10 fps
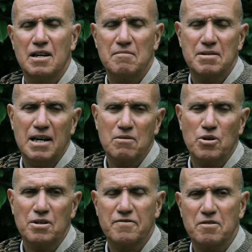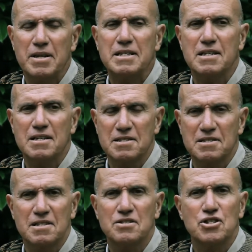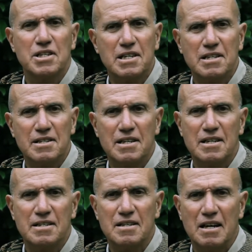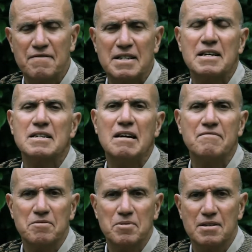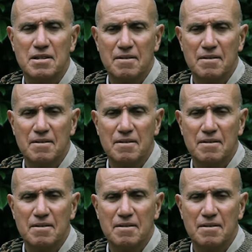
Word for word: I mean, I worked for many years as an engineer and I felt uncomfortable.